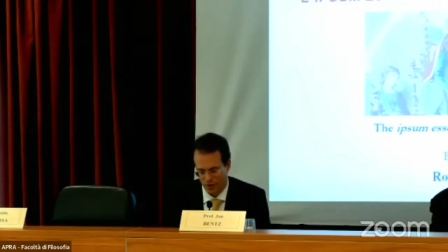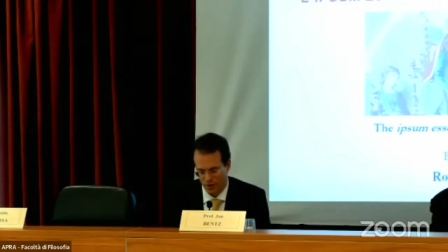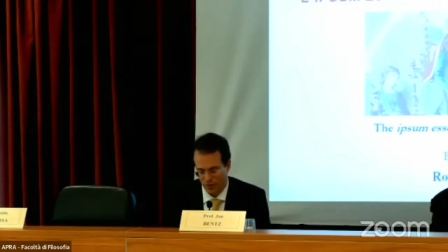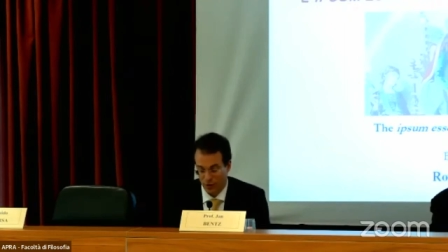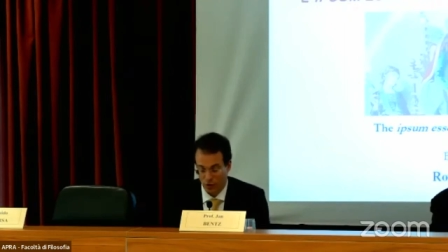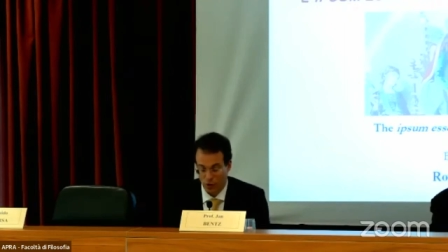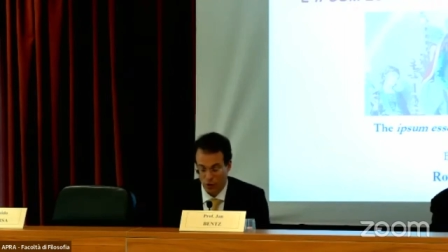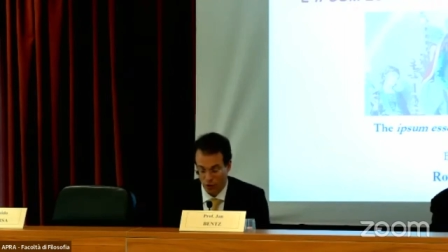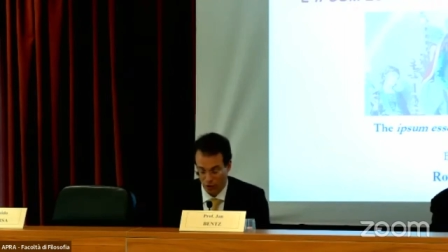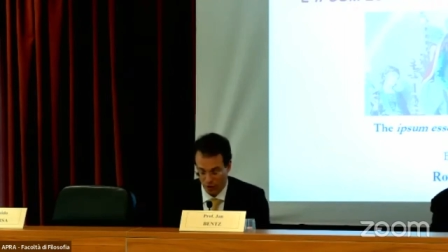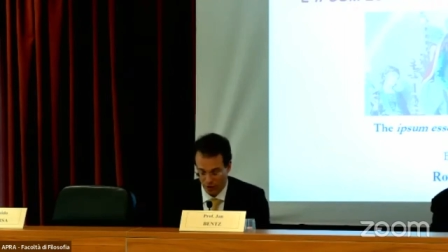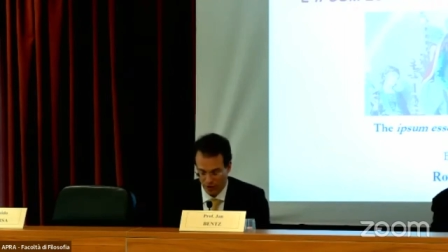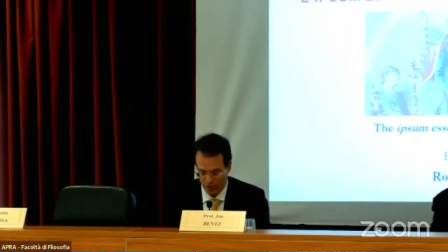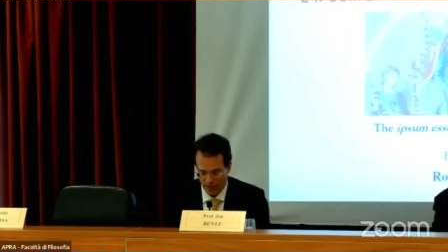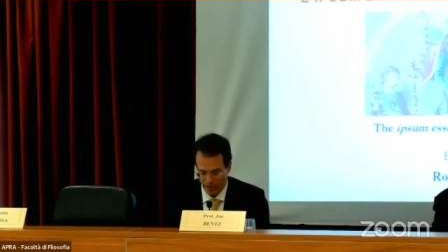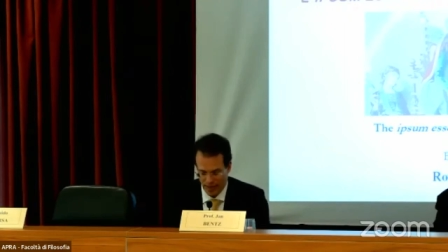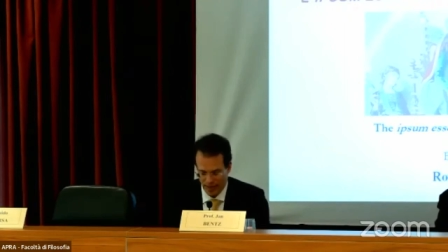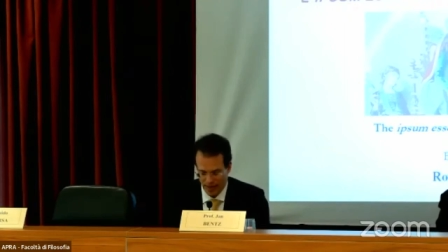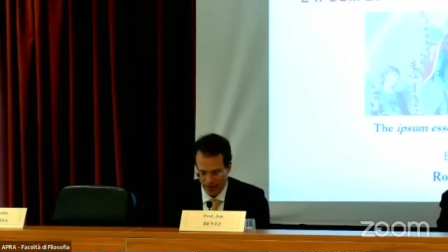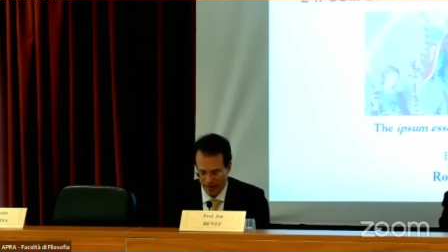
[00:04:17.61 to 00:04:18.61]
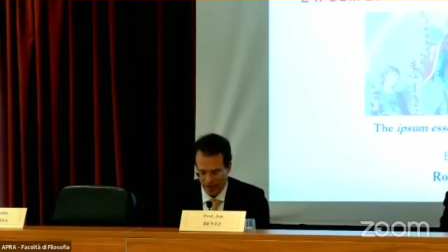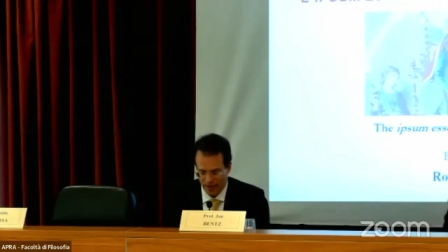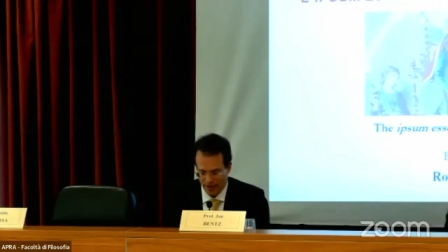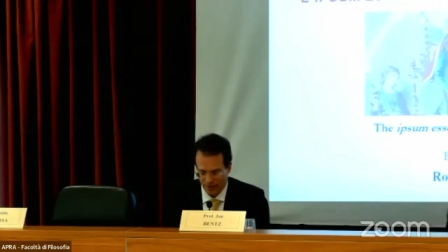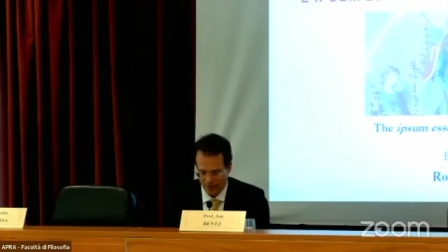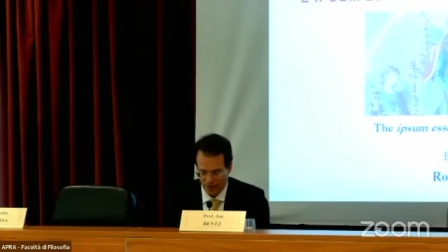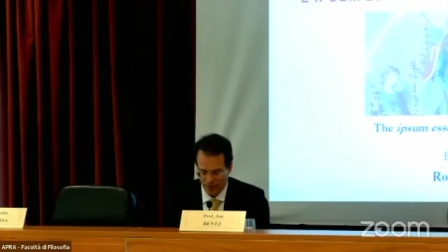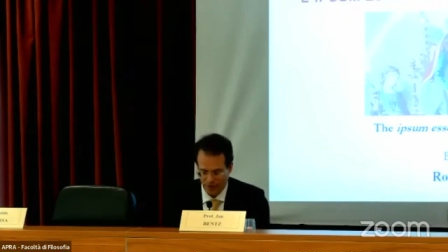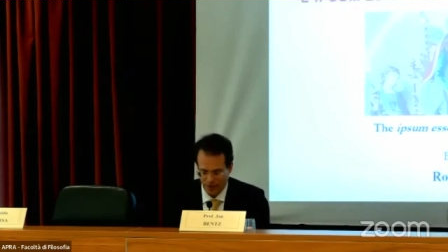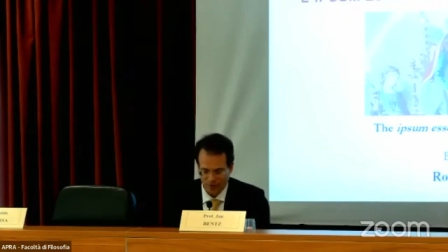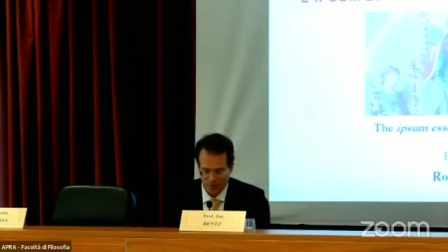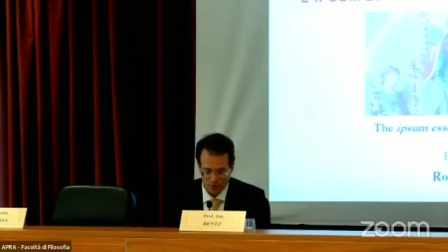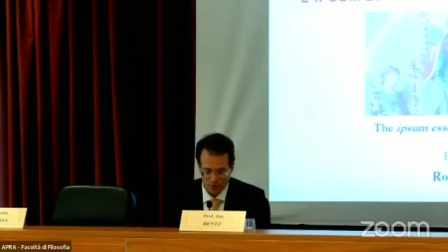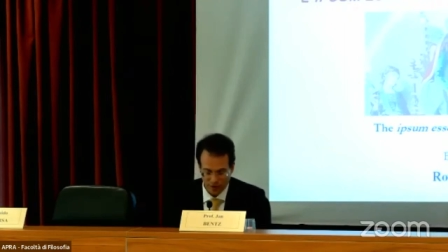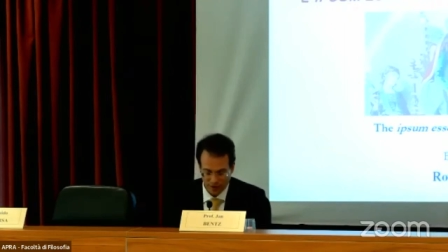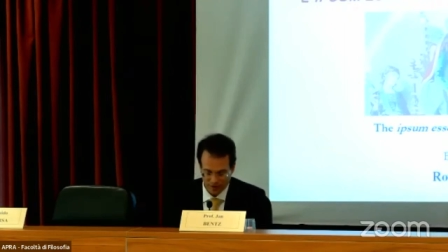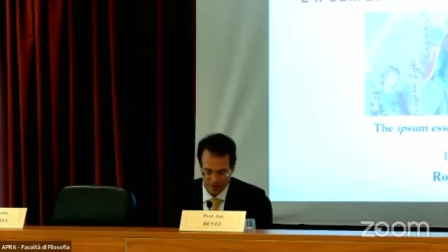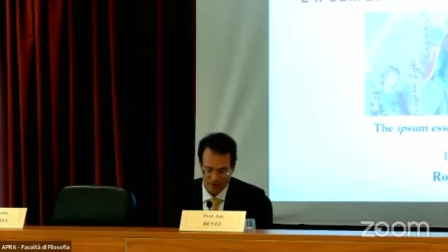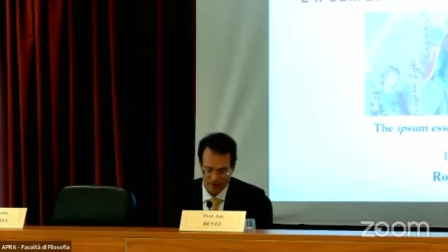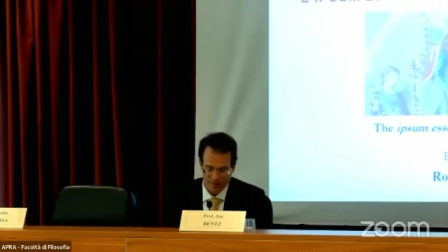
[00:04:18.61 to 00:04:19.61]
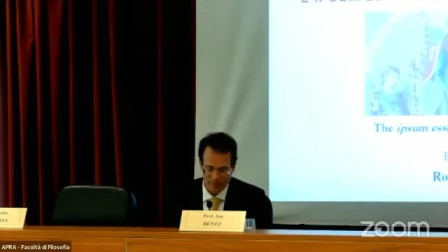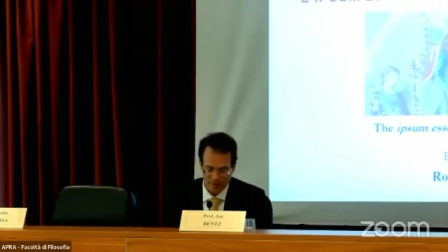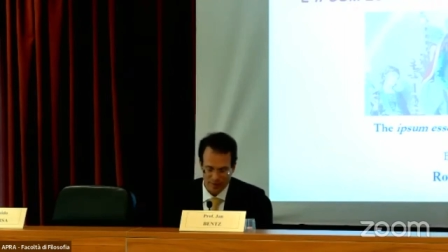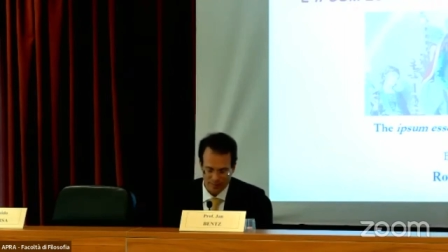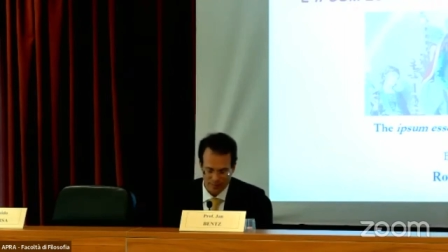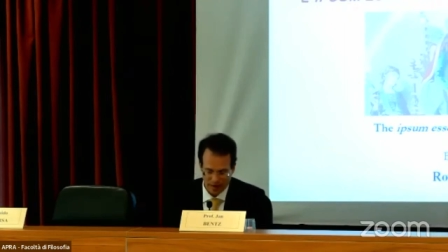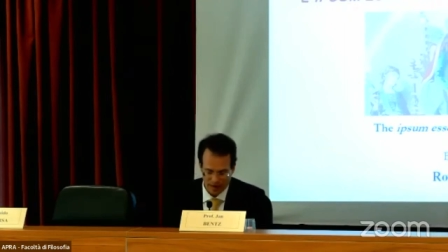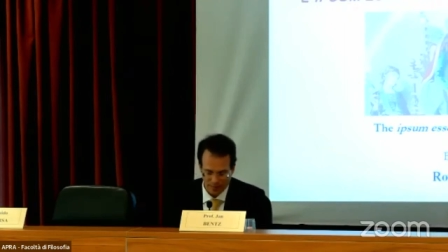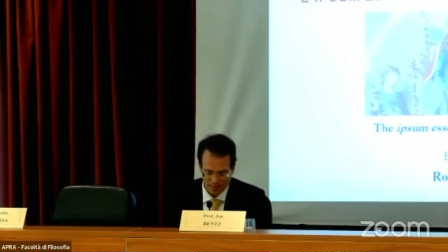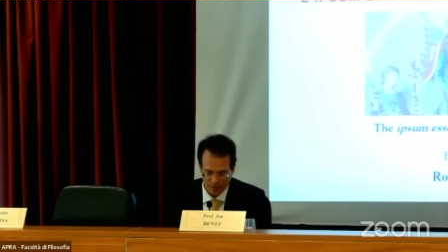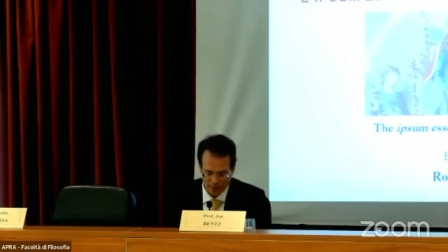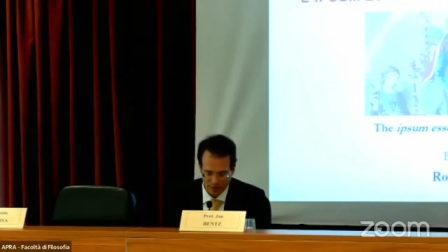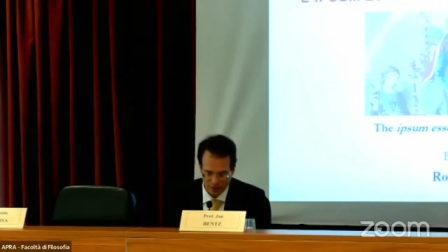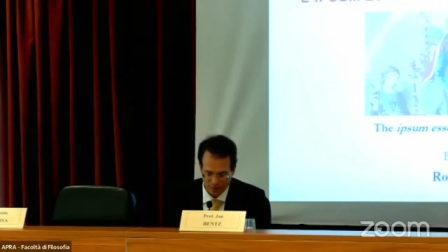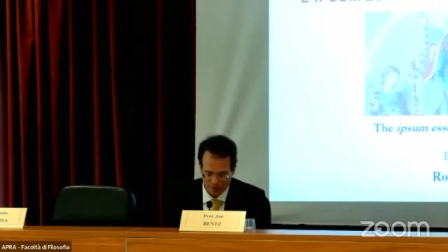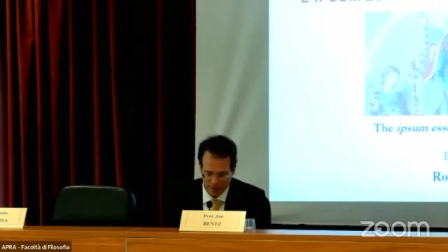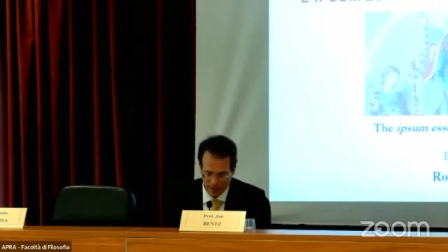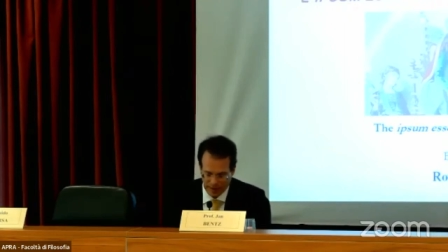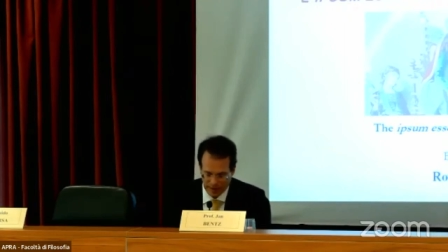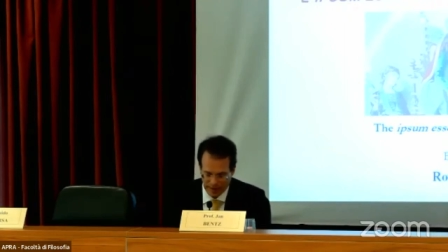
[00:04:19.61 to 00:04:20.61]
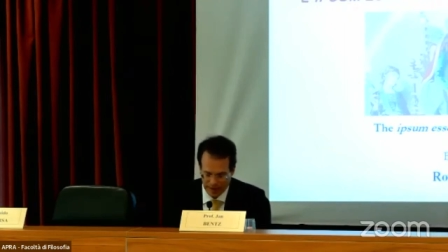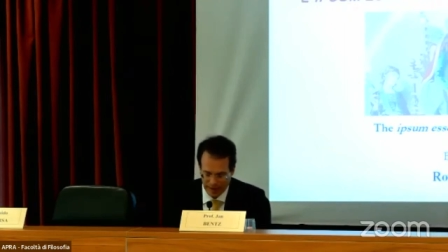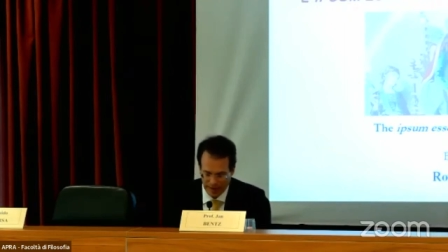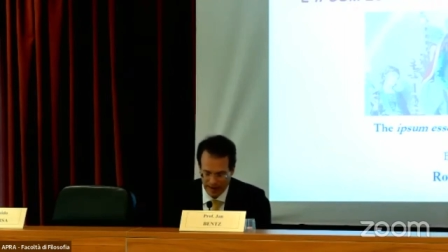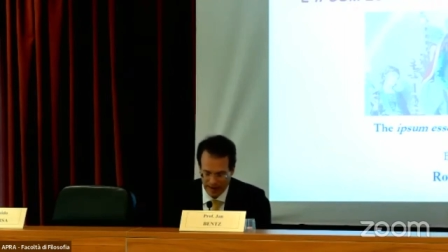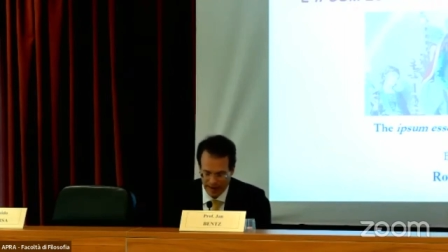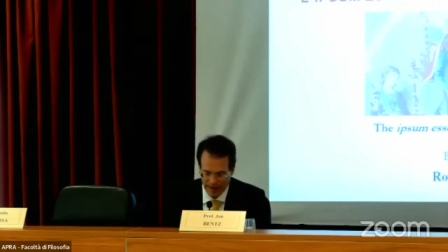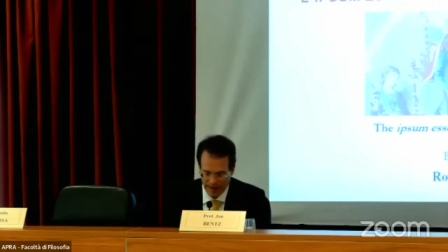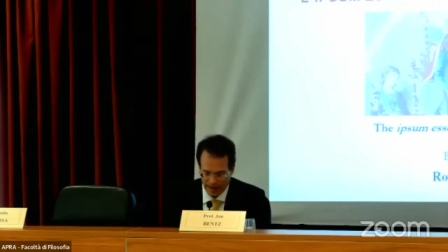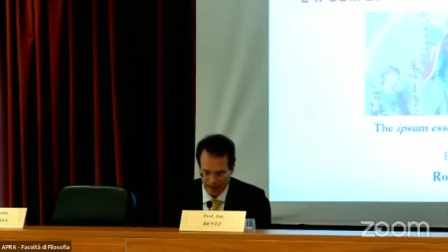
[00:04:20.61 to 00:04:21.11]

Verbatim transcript: on the good that have just recently been published by